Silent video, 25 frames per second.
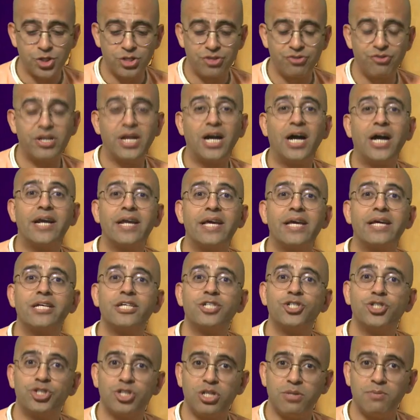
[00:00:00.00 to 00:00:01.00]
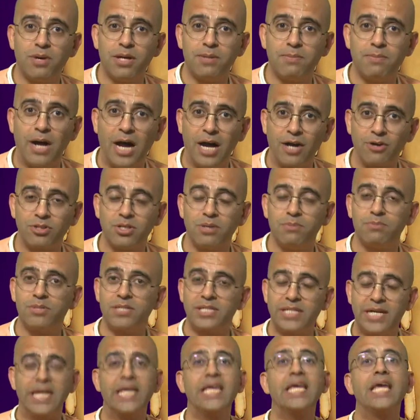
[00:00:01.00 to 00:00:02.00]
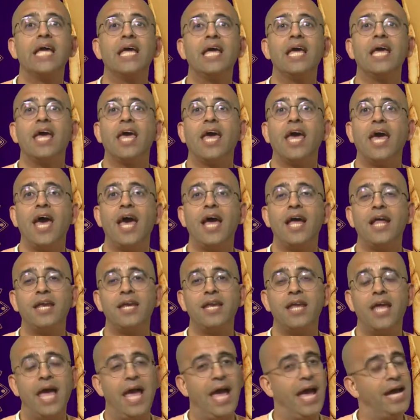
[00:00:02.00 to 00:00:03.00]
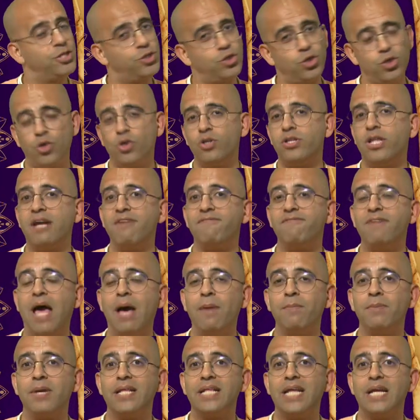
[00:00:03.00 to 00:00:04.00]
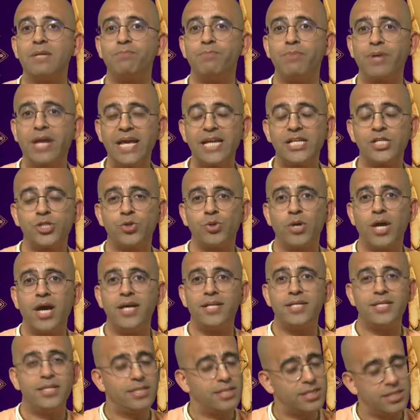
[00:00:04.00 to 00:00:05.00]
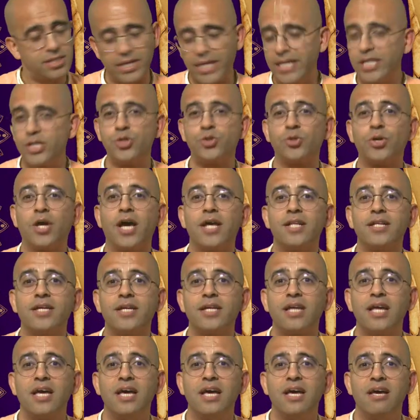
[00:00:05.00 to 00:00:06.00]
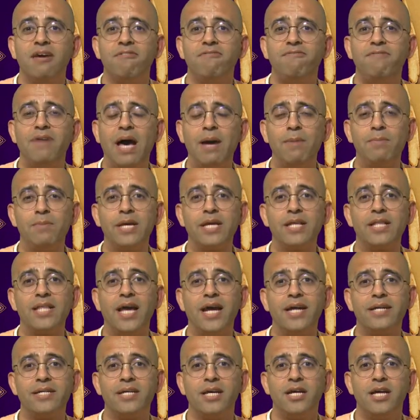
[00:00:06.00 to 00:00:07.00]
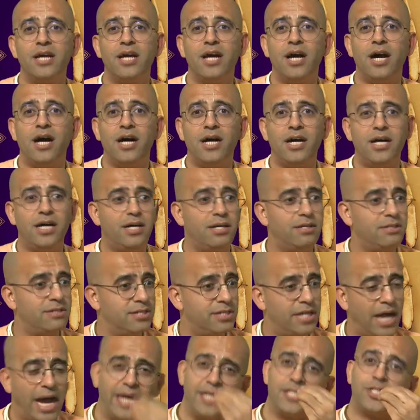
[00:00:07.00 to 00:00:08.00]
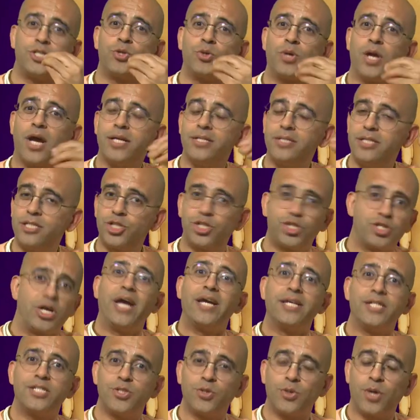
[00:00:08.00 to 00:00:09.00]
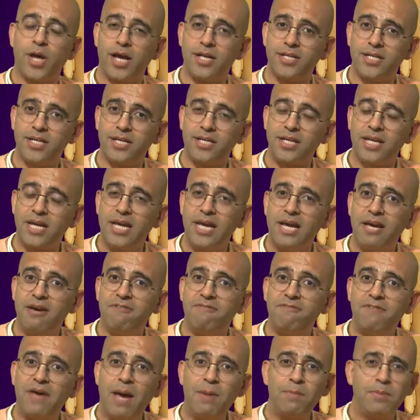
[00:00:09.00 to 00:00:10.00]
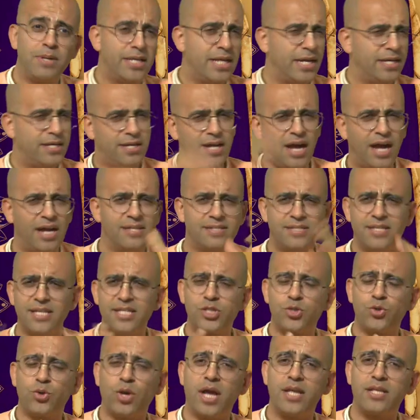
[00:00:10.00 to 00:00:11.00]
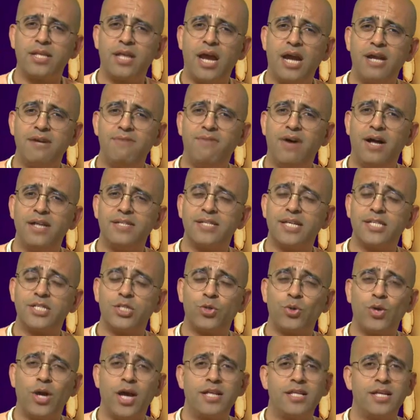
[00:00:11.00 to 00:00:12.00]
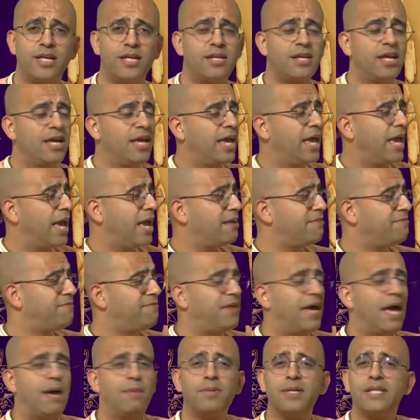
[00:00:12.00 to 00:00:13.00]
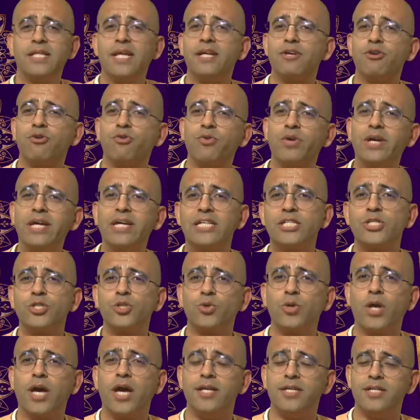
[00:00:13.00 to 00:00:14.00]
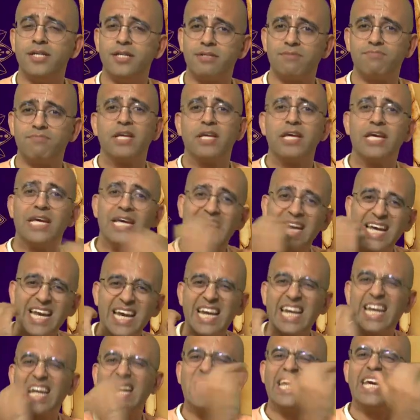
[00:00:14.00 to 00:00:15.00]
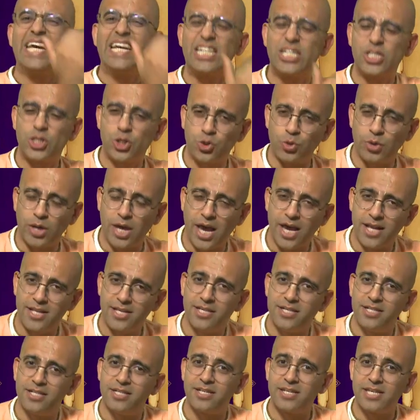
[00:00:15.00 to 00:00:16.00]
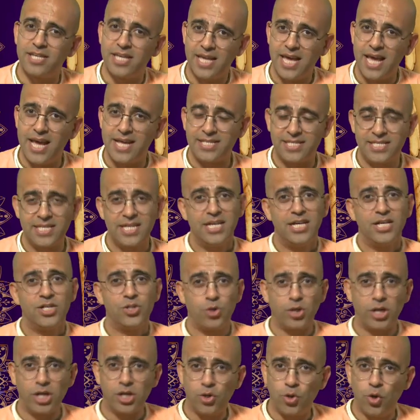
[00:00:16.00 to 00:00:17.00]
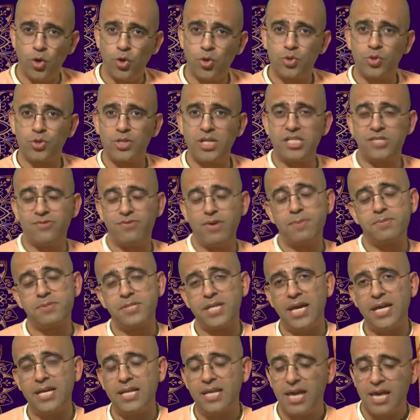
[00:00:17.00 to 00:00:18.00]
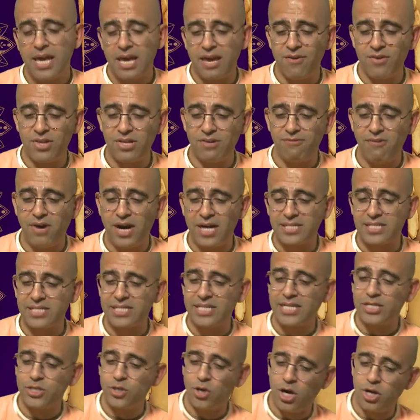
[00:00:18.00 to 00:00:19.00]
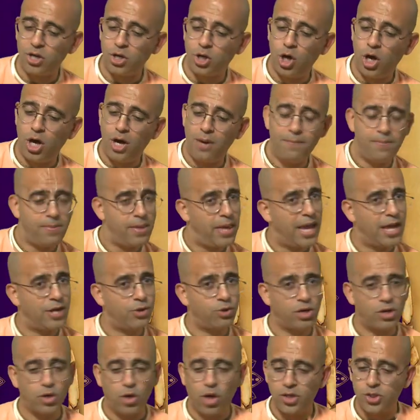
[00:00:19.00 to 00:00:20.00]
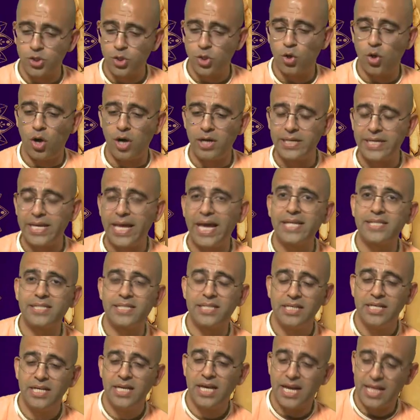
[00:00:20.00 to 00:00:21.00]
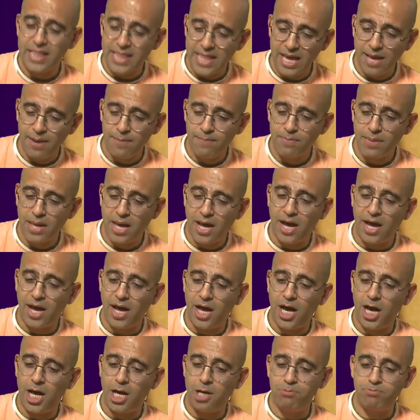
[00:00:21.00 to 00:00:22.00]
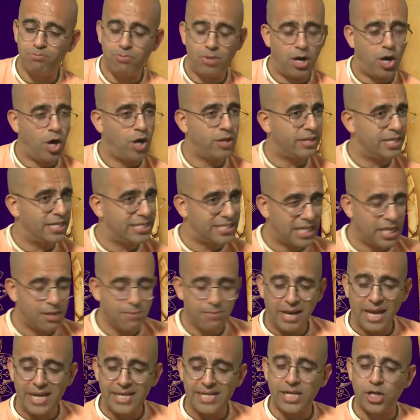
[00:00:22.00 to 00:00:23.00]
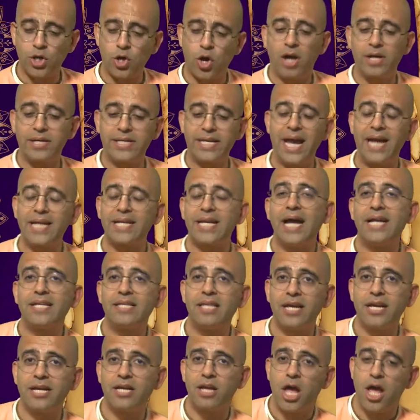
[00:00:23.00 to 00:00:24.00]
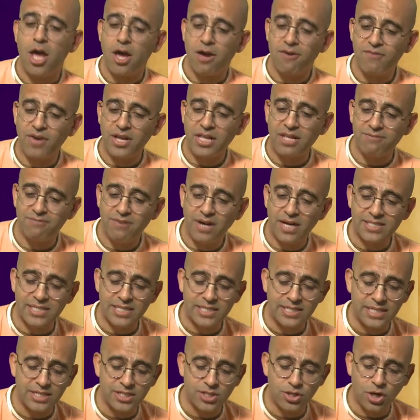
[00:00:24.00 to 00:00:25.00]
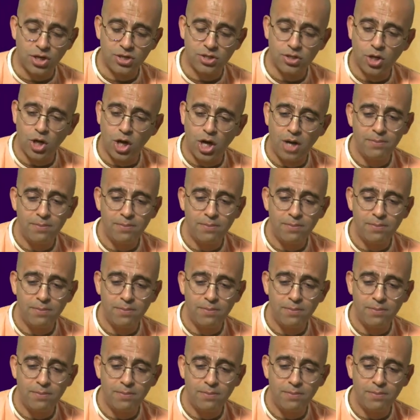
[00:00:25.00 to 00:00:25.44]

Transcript: regarding Srimad Bhagavatam study. And as you know that family that prays together, stays together, family that uh, dines together, shines together, family that dances together, advances together, and family that reads together, leads together. Yes. So you can go to this website, varsity.com, and you can also contact them um, on this email ID contact at the rate vedavarsity.com